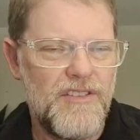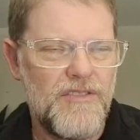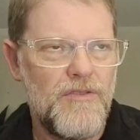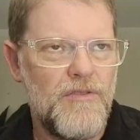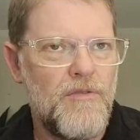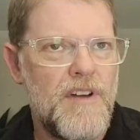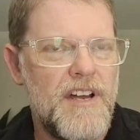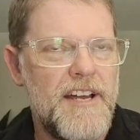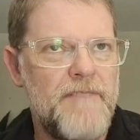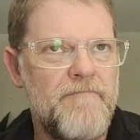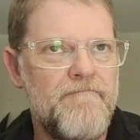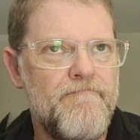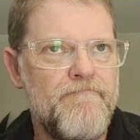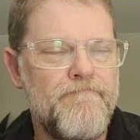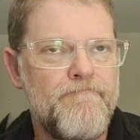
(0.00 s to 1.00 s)

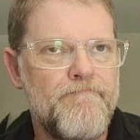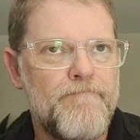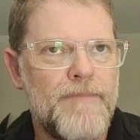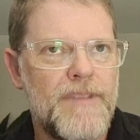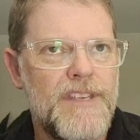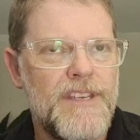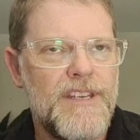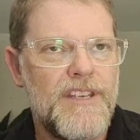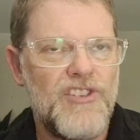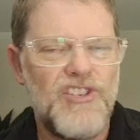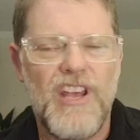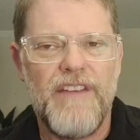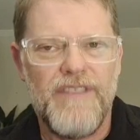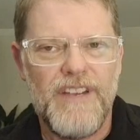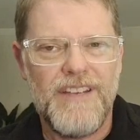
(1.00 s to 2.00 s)
to
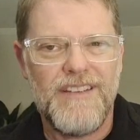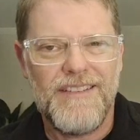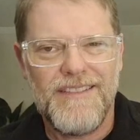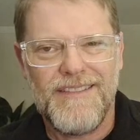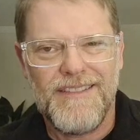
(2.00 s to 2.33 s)
Chevy.